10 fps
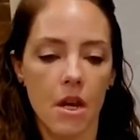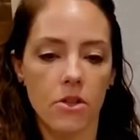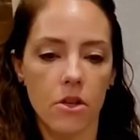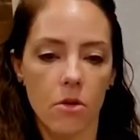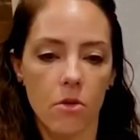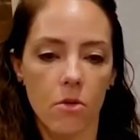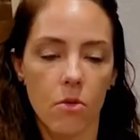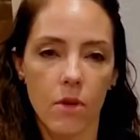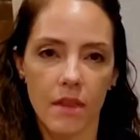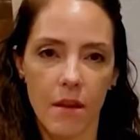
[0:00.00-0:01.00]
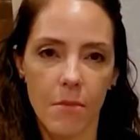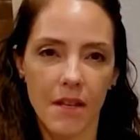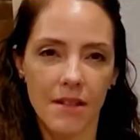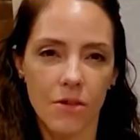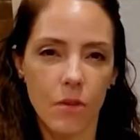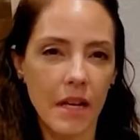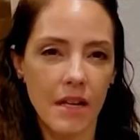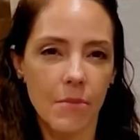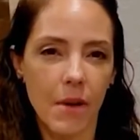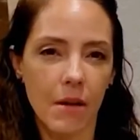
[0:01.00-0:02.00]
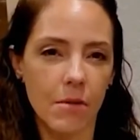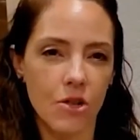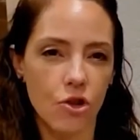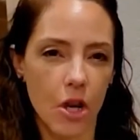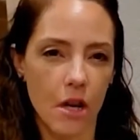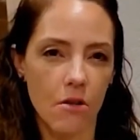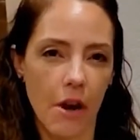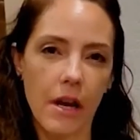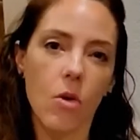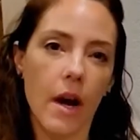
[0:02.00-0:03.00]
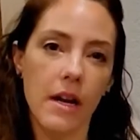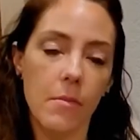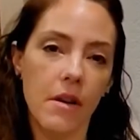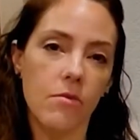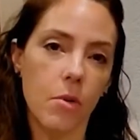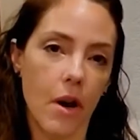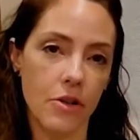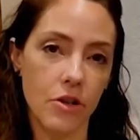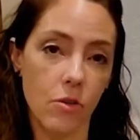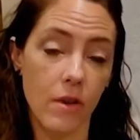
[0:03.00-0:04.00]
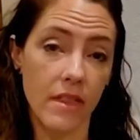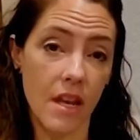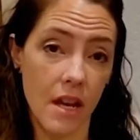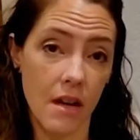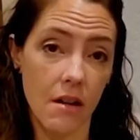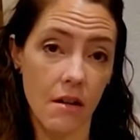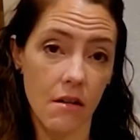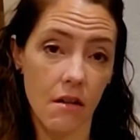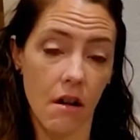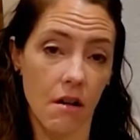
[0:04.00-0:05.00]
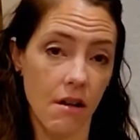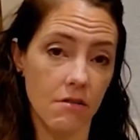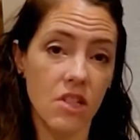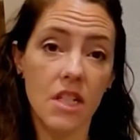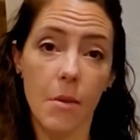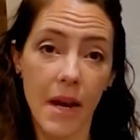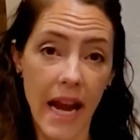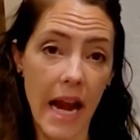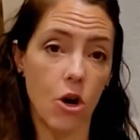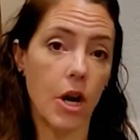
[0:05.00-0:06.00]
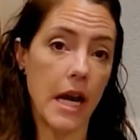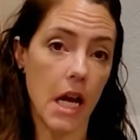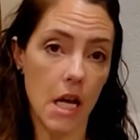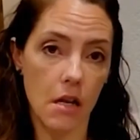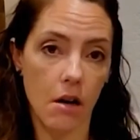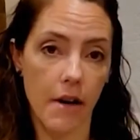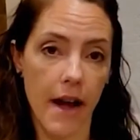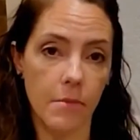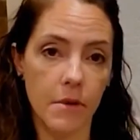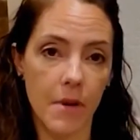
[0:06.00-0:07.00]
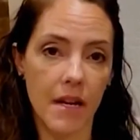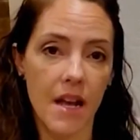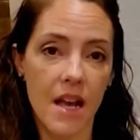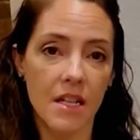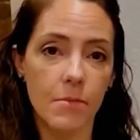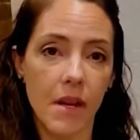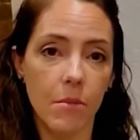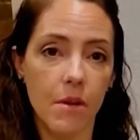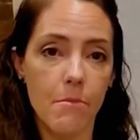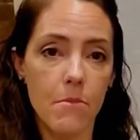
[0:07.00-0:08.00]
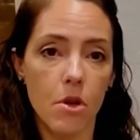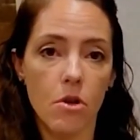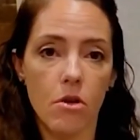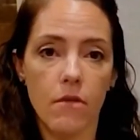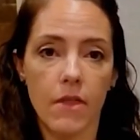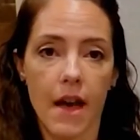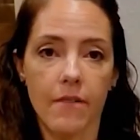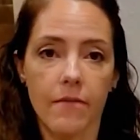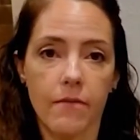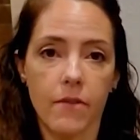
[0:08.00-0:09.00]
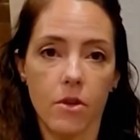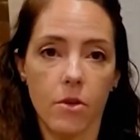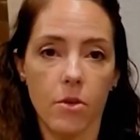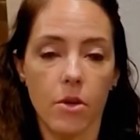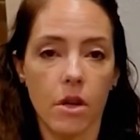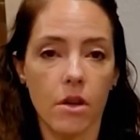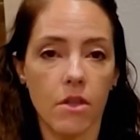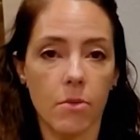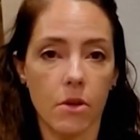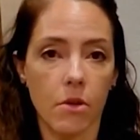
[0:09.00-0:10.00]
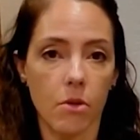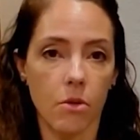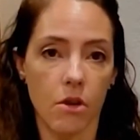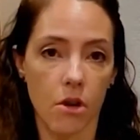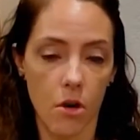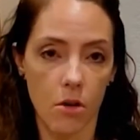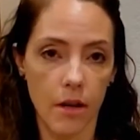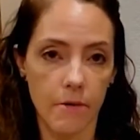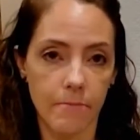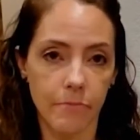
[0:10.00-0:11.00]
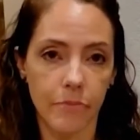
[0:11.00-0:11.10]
So what that means is we need to be able to generate quite a bit of pressure within our stomach area, our abdomen, to be able to move that food through your colon.